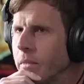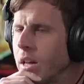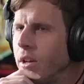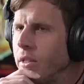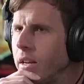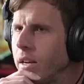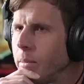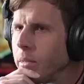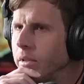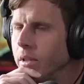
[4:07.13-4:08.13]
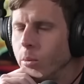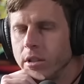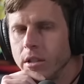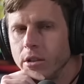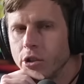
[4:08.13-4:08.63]
I thought that happened. It
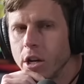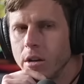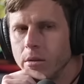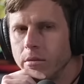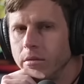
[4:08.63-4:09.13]
was in the show.